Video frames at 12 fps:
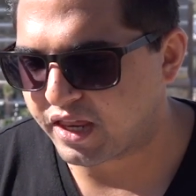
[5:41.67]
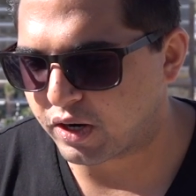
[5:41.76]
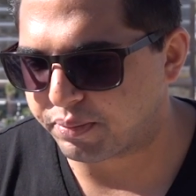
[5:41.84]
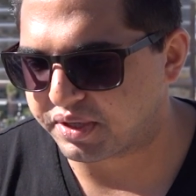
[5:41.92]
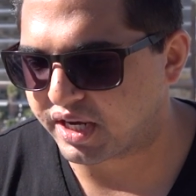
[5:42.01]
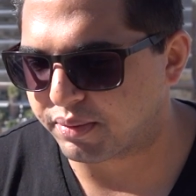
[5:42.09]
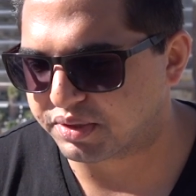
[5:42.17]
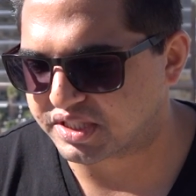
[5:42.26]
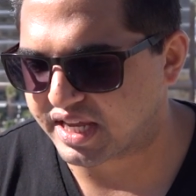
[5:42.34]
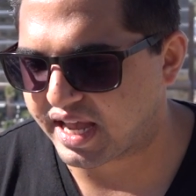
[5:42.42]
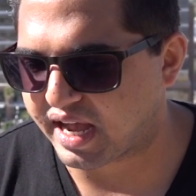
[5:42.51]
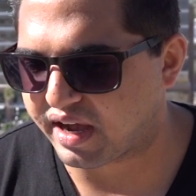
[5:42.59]
You know, being able
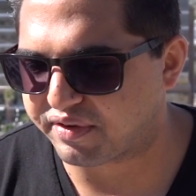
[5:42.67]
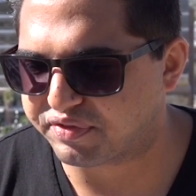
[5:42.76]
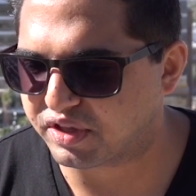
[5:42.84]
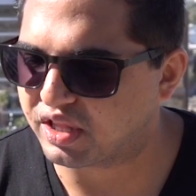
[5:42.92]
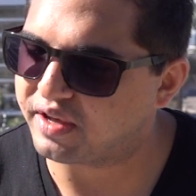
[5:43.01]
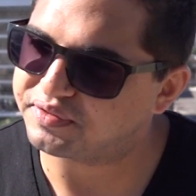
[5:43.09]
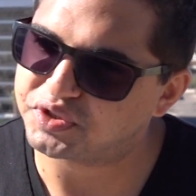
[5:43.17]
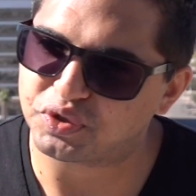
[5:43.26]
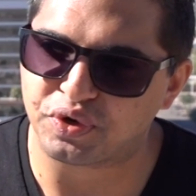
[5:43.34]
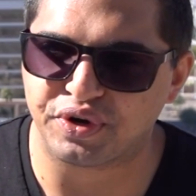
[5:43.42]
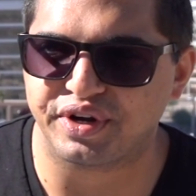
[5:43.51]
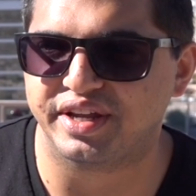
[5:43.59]
to have the love
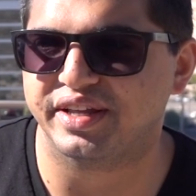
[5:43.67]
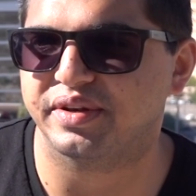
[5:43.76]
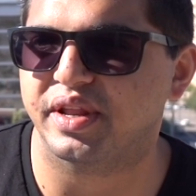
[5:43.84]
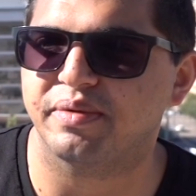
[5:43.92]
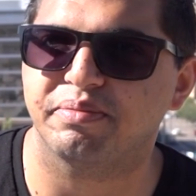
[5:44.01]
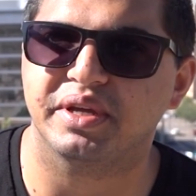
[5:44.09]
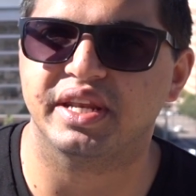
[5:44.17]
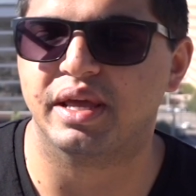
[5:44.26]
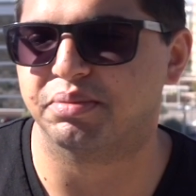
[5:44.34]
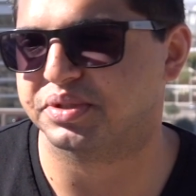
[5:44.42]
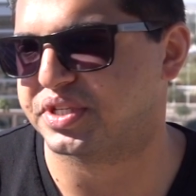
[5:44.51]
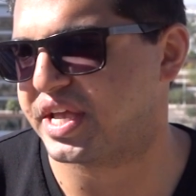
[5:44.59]
story and being
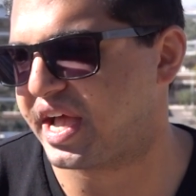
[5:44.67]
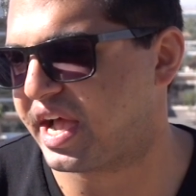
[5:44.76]
able to